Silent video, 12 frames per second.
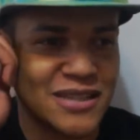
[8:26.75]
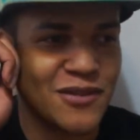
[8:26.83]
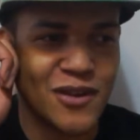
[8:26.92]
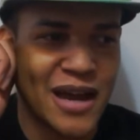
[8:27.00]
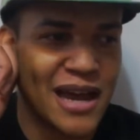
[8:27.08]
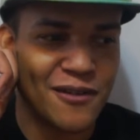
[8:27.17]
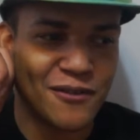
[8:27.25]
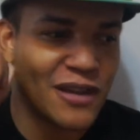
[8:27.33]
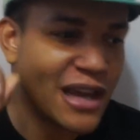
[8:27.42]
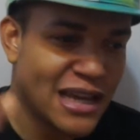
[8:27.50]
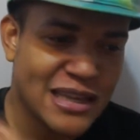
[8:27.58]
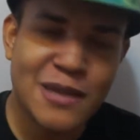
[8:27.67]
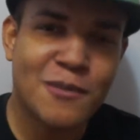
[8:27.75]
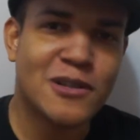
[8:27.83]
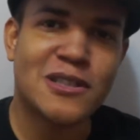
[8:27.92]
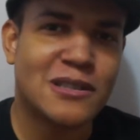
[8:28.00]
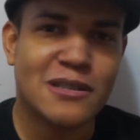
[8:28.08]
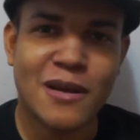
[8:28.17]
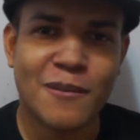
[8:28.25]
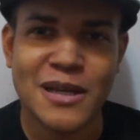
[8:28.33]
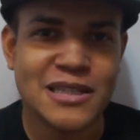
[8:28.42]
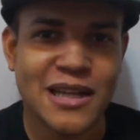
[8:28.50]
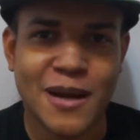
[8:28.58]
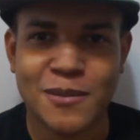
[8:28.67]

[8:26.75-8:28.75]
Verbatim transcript: Even though I have the most amazing